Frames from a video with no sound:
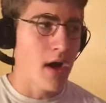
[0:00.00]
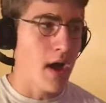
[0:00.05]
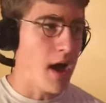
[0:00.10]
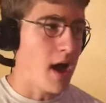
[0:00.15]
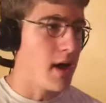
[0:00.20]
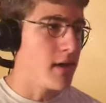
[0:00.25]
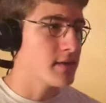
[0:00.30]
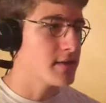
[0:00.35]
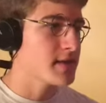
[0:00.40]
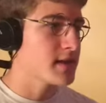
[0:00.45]

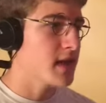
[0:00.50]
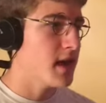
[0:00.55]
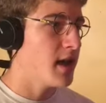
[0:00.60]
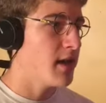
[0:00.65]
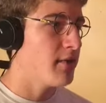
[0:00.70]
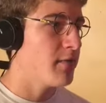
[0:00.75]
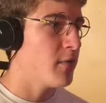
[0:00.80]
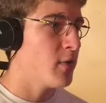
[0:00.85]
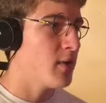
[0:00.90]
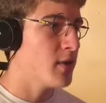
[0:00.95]

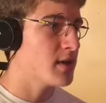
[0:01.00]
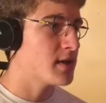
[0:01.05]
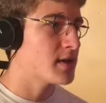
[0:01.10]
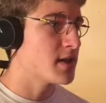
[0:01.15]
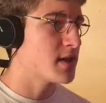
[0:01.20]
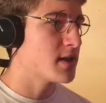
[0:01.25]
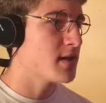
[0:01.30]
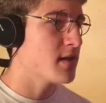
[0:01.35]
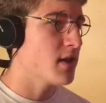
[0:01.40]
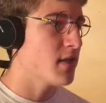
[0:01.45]
Outside
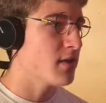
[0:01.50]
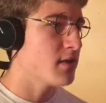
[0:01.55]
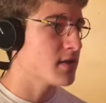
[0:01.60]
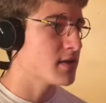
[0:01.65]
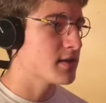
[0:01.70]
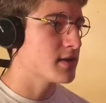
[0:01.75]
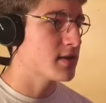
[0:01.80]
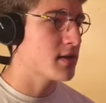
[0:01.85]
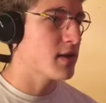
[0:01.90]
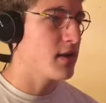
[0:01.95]
forces don't
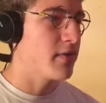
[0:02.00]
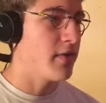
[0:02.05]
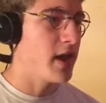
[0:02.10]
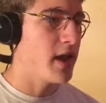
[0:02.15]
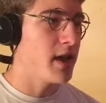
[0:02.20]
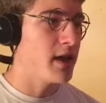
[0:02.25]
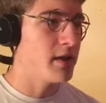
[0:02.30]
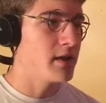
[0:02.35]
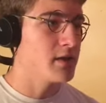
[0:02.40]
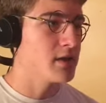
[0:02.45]
conserve
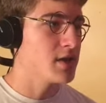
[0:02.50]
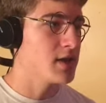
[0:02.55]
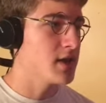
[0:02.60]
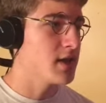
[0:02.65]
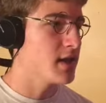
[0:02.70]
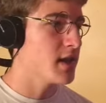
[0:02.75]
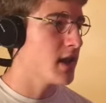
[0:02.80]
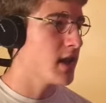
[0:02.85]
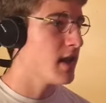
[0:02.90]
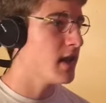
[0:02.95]

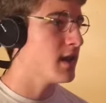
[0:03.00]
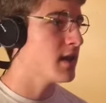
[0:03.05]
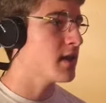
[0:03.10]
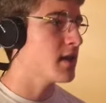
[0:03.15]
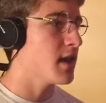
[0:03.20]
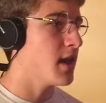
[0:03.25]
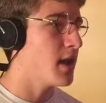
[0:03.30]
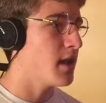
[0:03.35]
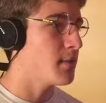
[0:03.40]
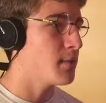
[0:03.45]
energy.
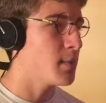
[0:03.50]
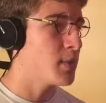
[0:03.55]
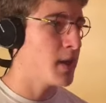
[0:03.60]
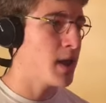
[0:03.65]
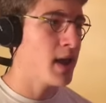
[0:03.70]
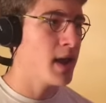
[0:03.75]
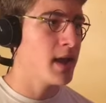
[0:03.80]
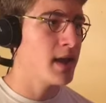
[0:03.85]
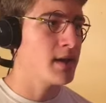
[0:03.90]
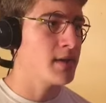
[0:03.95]
Incline
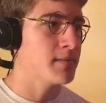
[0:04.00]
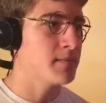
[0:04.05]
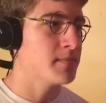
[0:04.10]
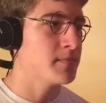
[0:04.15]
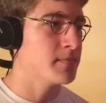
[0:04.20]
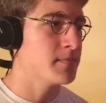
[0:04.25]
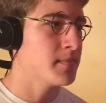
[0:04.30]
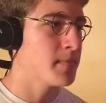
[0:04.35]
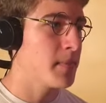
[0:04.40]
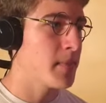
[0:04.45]
plane.
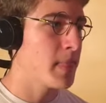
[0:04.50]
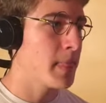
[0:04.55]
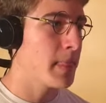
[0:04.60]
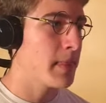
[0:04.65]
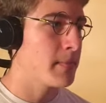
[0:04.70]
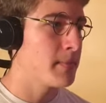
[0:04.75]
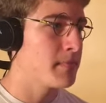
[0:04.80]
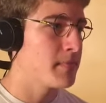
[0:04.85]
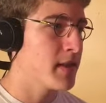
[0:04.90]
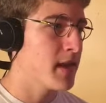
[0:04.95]

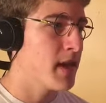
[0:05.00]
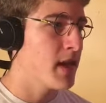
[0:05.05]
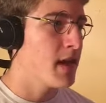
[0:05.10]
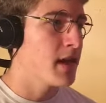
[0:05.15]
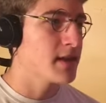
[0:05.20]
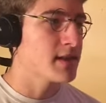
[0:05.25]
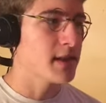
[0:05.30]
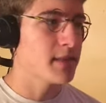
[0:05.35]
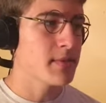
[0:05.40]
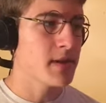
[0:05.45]

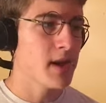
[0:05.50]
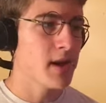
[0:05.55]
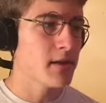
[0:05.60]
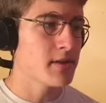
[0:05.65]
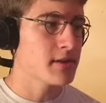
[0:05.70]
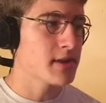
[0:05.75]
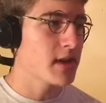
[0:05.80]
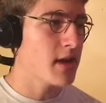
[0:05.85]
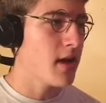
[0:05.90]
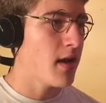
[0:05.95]
Same
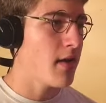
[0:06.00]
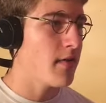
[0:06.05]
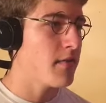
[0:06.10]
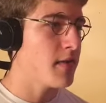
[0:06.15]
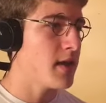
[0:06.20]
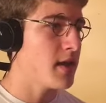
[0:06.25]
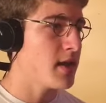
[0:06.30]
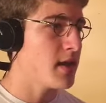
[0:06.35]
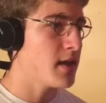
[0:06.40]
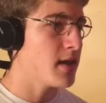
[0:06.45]
delta
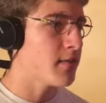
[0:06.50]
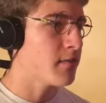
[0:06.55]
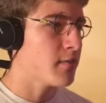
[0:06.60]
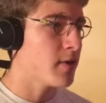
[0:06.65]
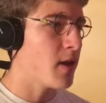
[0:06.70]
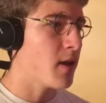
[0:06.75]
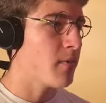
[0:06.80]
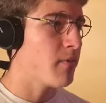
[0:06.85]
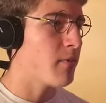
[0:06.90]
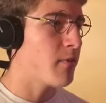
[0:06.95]
V if
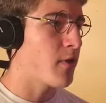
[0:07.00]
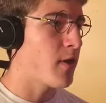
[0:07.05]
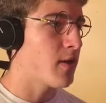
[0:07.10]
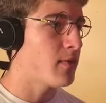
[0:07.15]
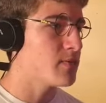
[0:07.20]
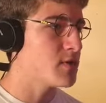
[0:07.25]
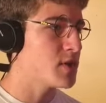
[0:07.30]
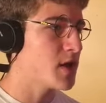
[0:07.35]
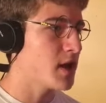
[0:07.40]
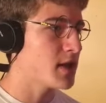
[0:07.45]
dropped
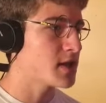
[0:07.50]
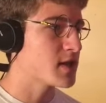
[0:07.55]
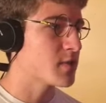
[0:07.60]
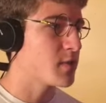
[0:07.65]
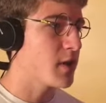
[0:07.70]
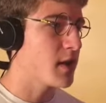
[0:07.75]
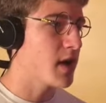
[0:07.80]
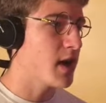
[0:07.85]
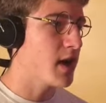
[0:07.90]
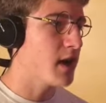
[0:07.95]
from just
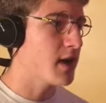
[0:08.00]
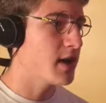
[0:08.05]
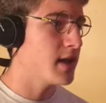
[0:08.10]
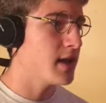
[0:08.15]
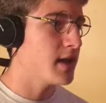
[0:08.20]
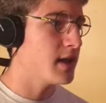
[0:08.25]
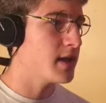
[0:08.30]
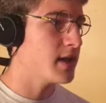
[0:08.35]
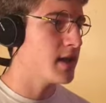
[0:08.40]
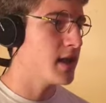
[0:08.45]
one height.
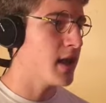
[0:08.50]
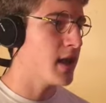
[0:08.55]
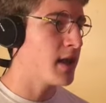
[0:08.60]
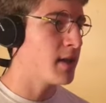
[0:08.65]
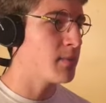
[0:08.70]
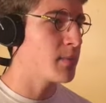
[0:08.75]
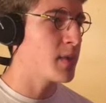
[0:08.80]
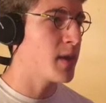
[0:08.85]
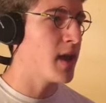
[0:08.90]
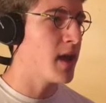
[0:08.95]

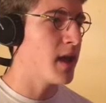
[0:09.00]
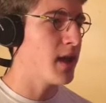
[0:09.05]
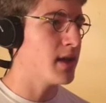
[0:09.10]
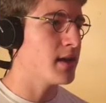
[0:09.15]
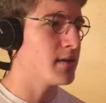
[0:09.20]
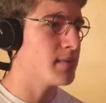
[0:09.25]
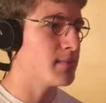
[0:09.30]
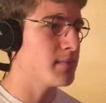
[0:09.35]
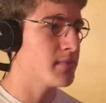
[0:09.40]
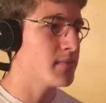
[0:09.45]
Incline
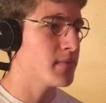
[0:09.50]
plane.